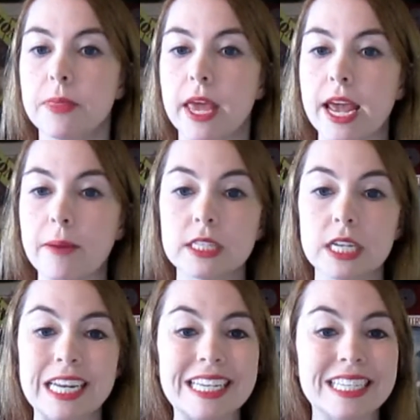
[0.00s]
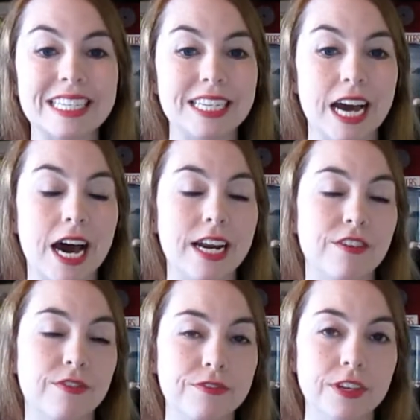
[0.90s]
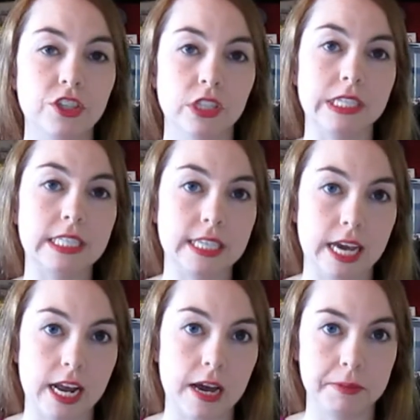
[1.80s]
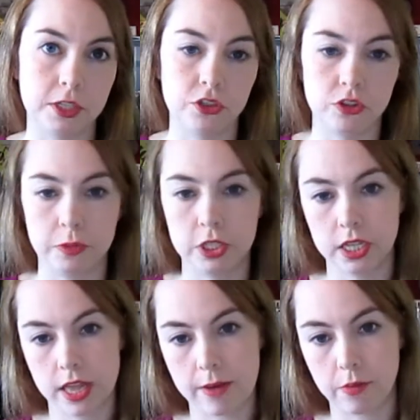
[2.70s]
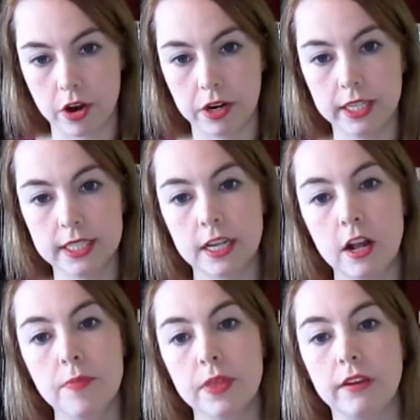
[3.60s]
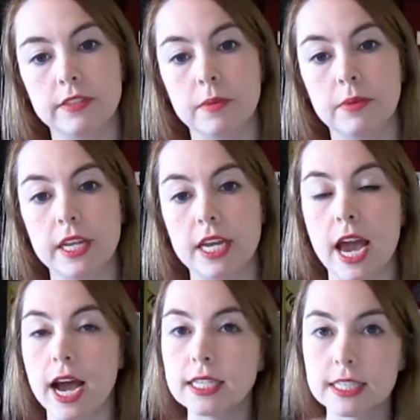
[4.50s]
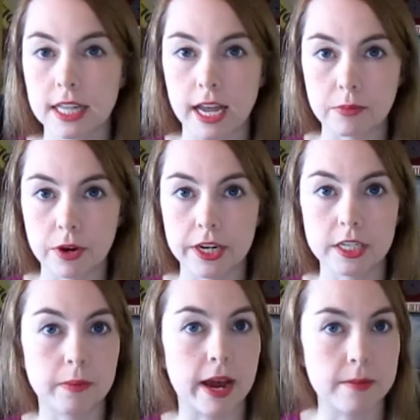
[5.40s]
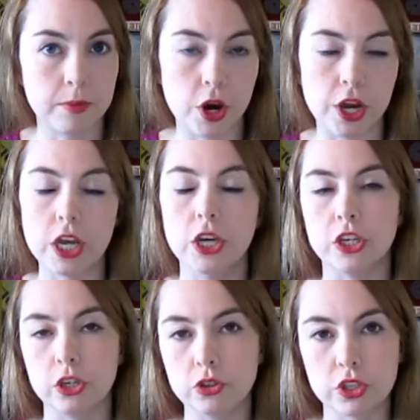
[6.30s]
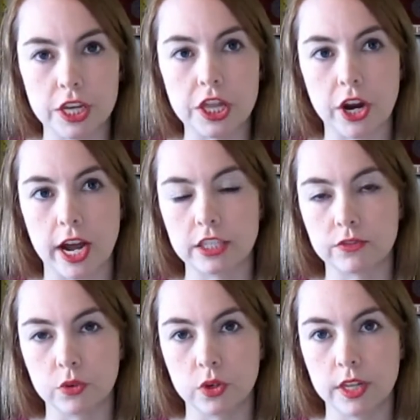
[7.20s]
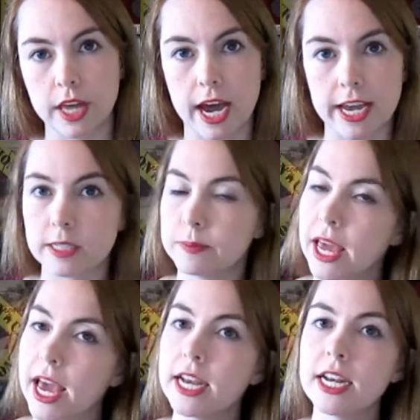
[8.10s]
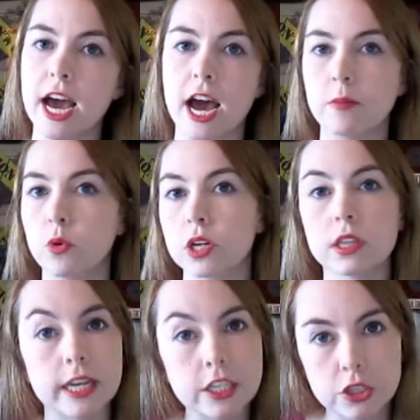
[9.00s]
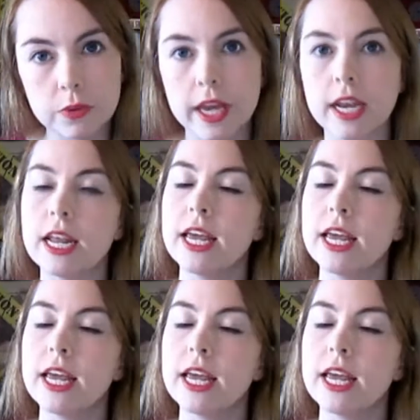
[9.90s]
Amazon is not officially set up to distribute to libraries. If somebody asks the library to buy a book, usually they're asked for the I S B N um, or a link to it.